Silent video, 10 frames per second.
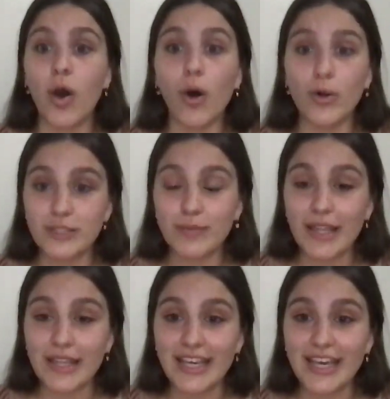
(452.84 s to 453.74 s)

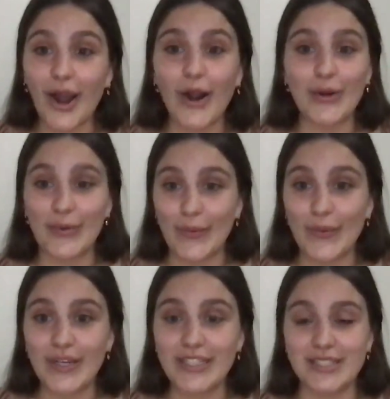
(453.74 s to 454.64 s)
Ultimately, our
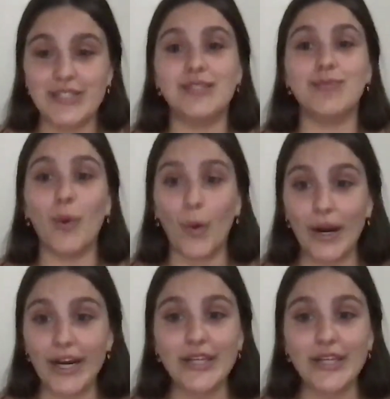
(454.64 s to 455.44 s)
goal is to support